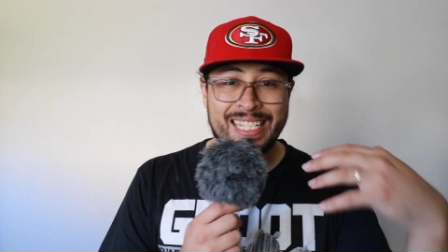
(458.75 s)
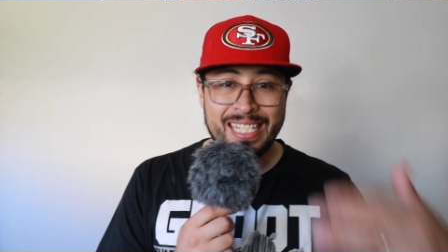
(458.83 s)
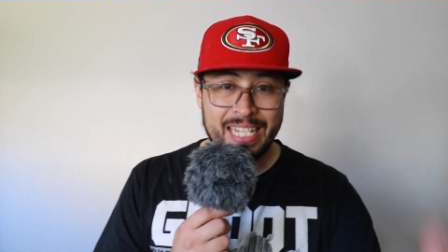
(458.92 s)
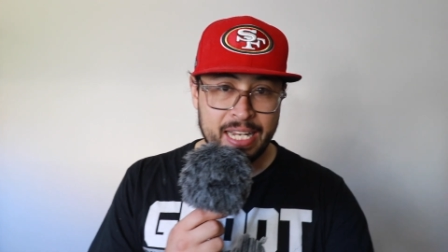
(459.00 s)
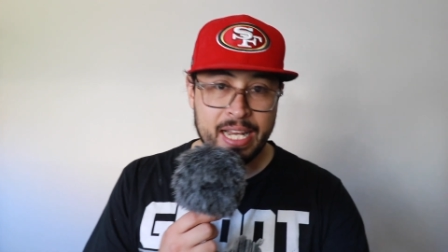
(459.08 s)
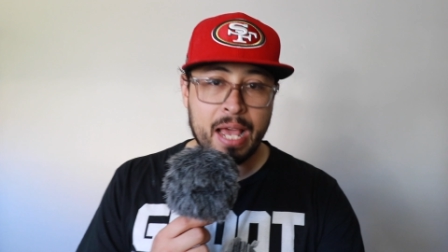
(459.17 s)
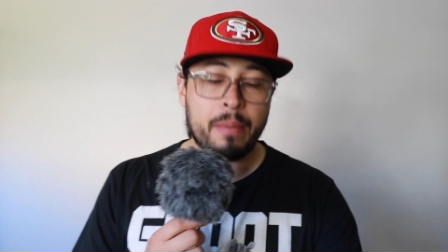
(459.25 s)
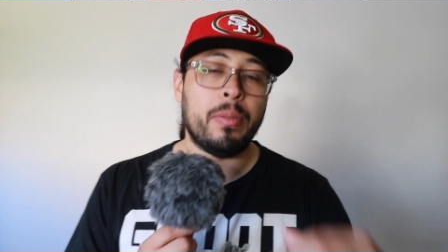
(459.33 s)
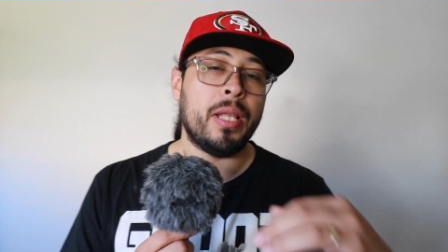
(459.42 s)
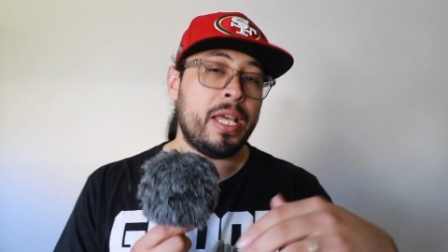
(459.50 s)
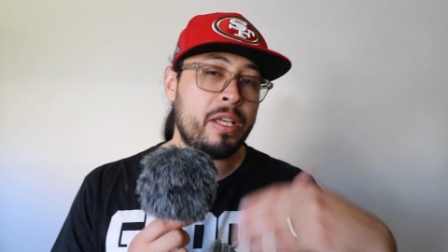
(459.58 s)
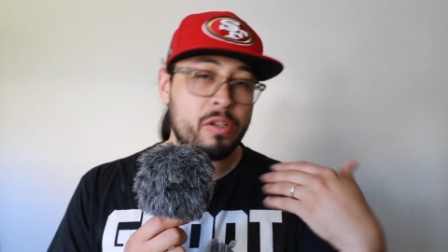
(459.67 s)
Did not
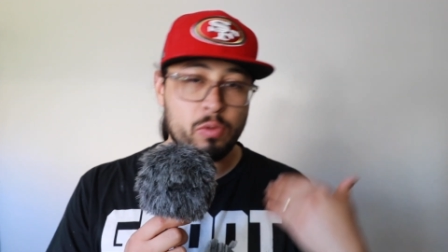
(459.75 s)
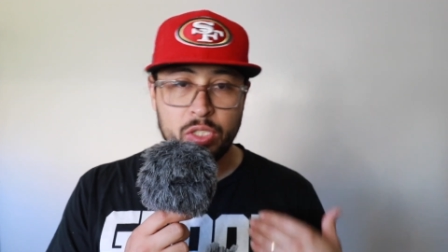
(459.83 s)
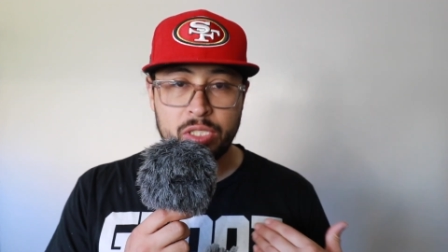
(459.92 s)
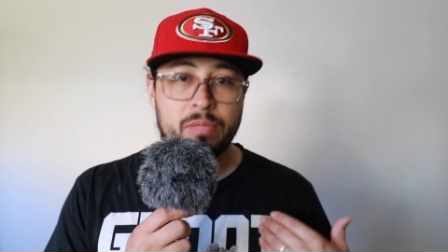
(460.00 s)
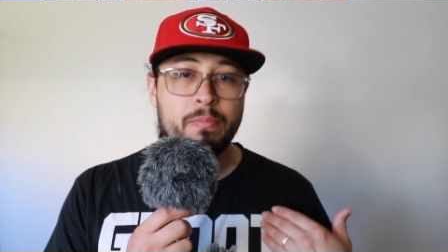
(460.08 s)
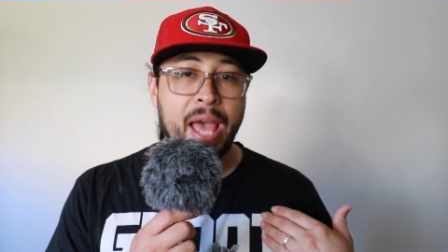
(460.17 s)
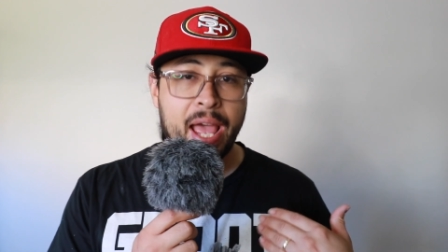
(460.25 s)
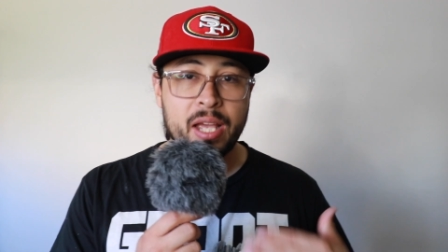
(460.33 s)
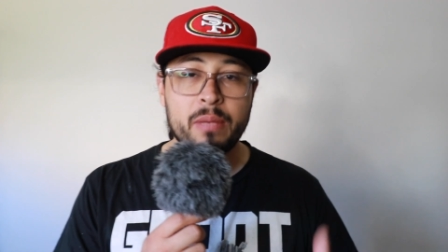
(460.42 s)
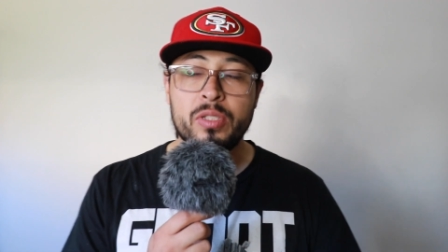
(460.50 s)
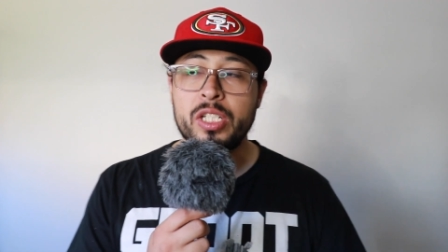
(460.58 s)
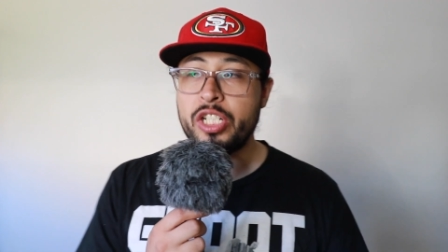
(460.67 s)
play. He was back
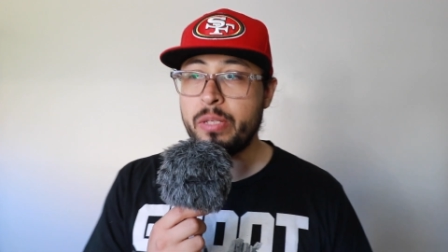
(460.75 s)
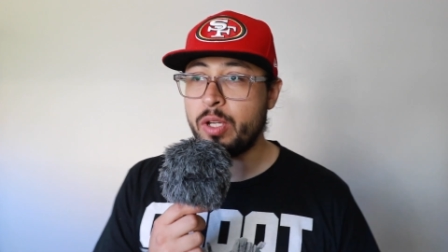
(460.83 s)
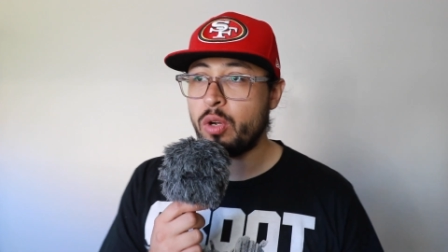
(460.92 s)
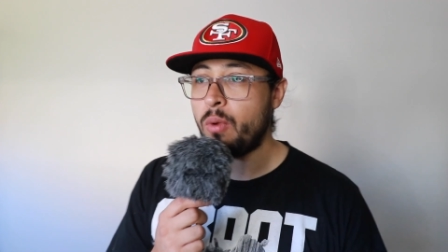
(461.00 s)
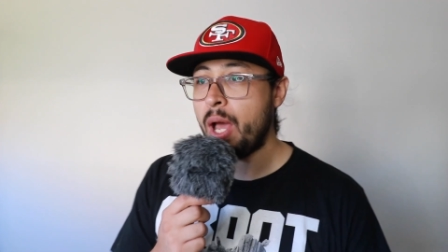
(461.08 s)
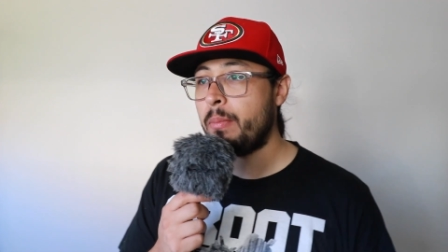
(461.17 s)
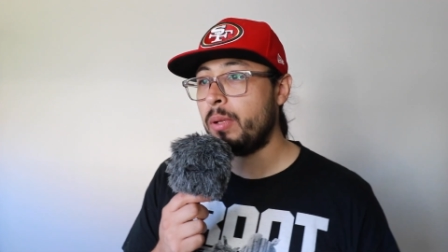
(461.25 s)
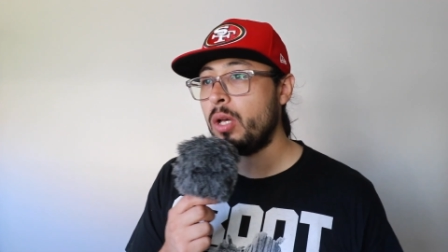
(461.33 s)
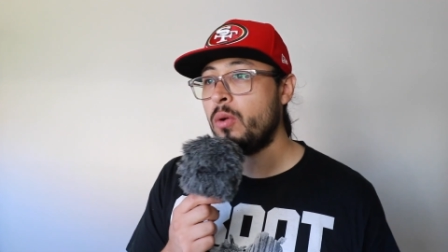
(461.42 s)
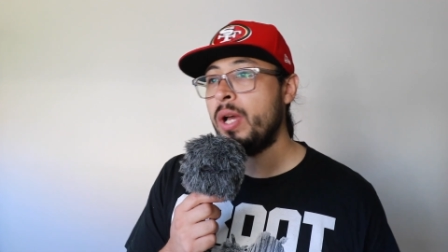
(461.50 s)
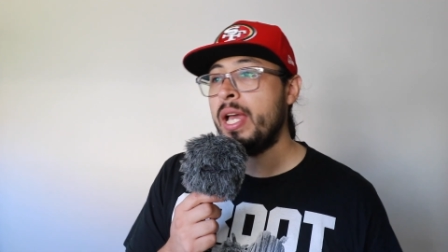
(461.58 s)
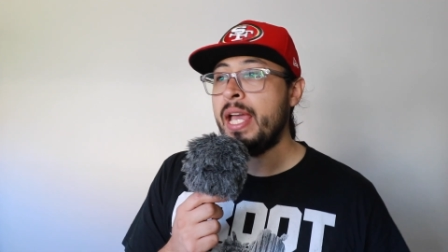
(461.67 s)
up to Jimmy
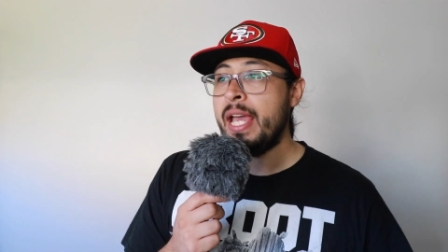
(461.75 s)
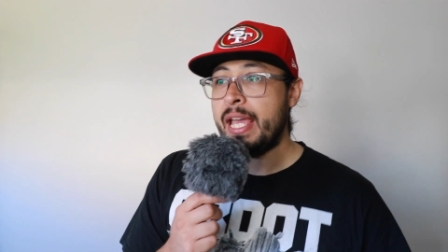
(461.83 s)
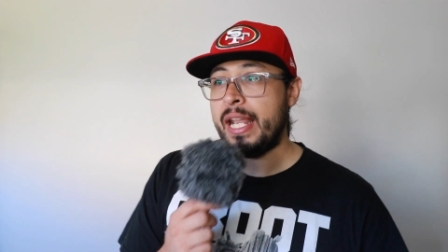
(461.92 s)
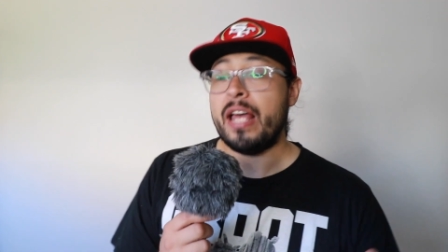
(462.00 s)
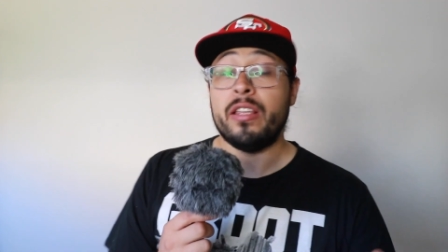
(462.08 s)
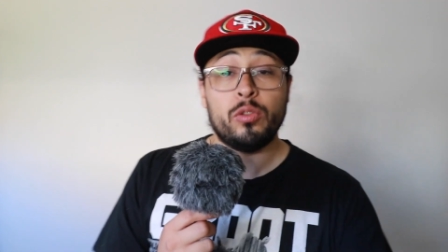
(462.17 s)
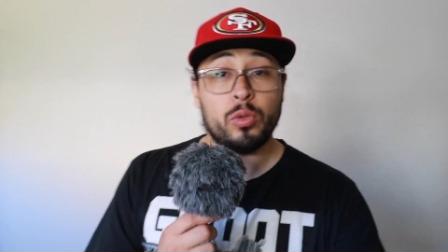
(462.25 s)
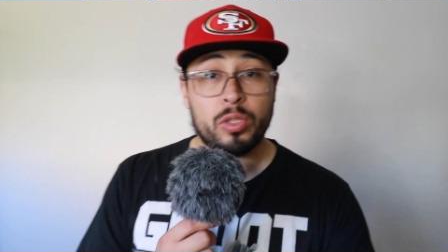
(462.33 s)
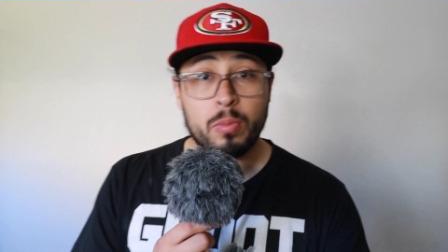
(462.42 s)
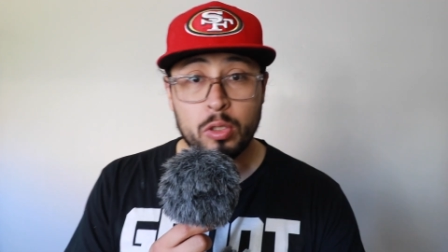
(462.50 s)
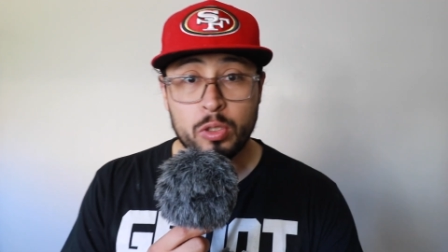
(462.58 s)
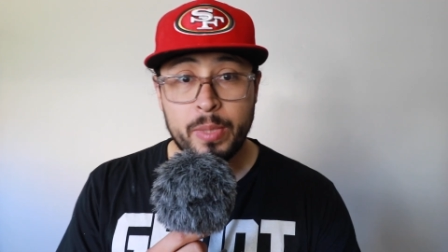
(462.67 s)
Garoppolo. And now this was
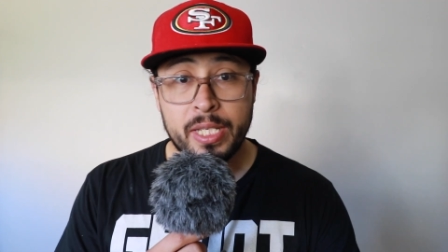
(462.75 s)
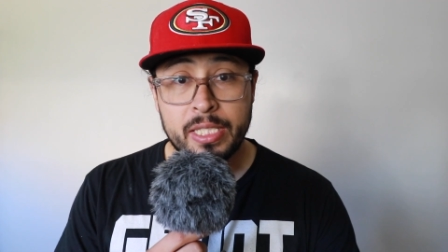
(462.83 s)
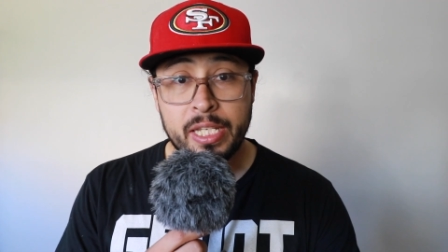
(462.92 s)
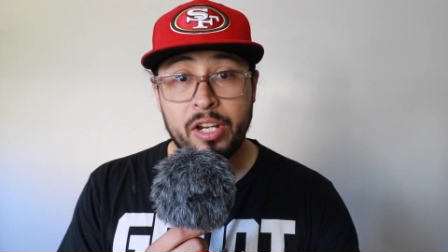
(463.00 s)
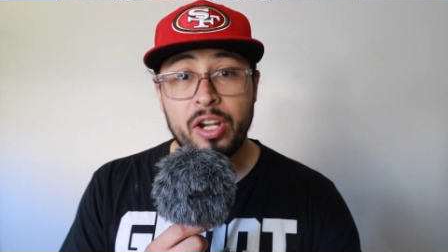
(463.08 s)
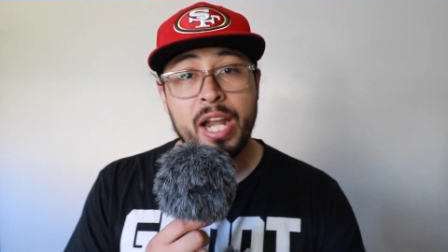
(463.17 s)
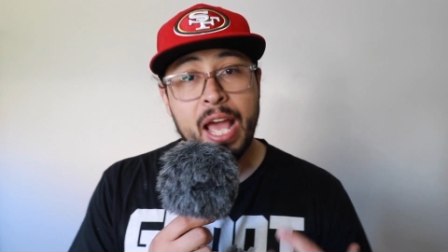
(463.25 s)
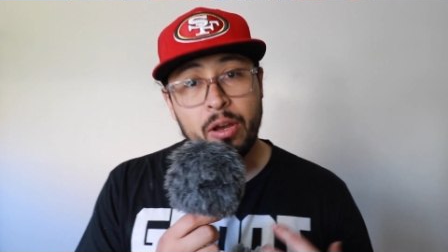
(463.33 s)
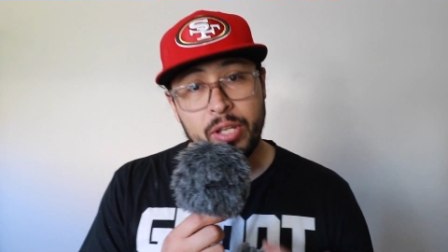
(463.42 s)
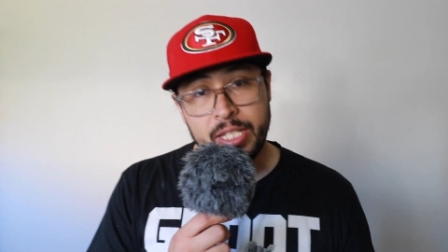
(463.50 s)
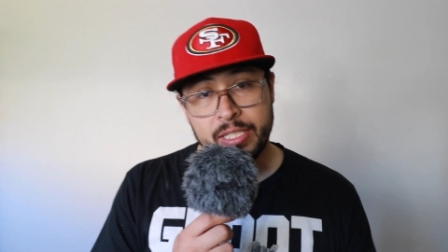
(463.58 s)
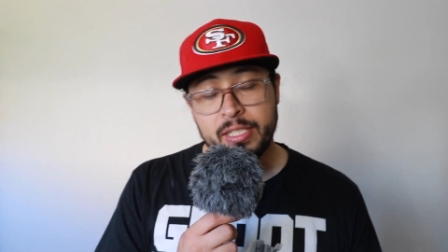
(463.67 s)
supposed to be his year. Now
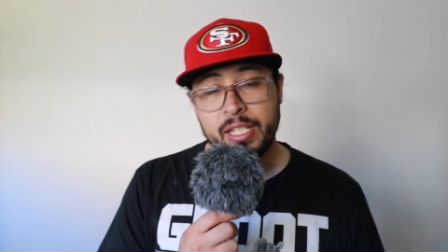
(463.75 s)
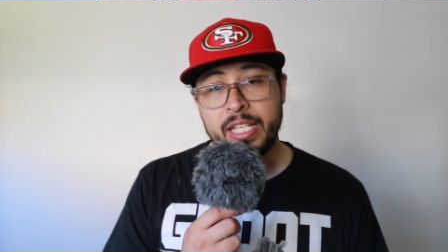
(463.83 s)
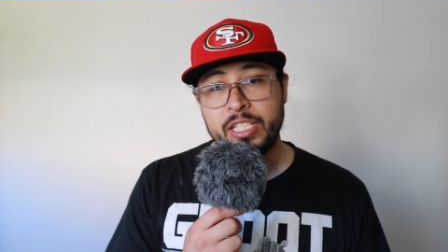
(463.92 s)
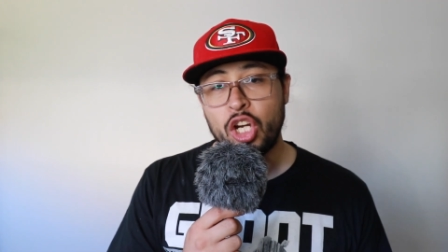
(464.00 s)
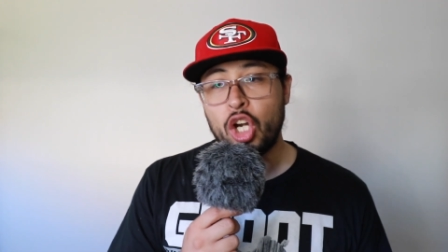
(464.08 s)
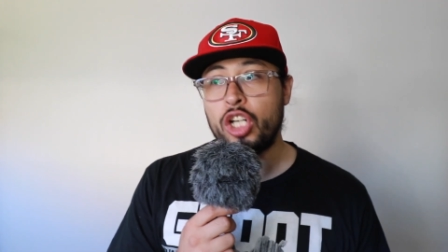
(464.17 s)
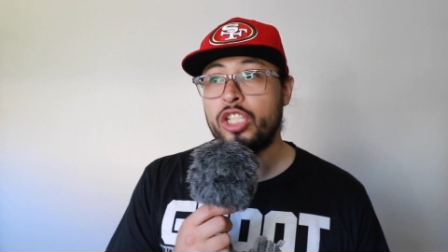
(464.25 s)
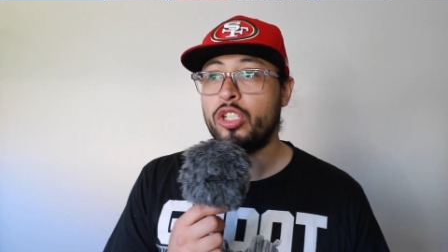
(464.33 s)
he's hurt.